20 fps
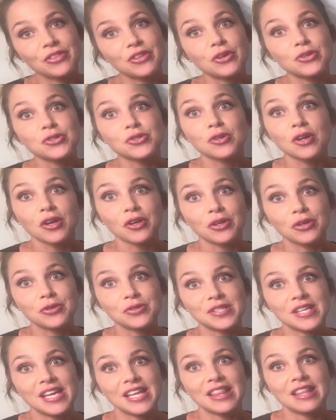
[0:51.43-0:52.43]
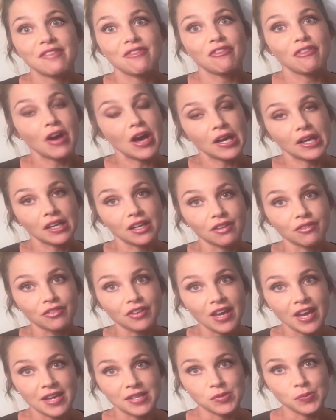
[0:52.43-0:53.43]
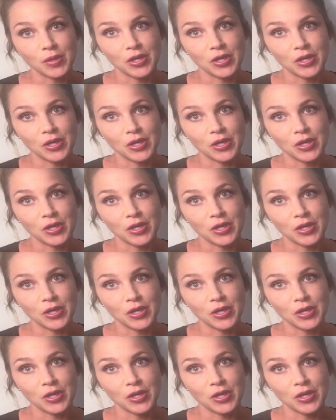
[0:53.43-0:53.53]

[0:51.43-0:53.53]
Those are all using the vocative case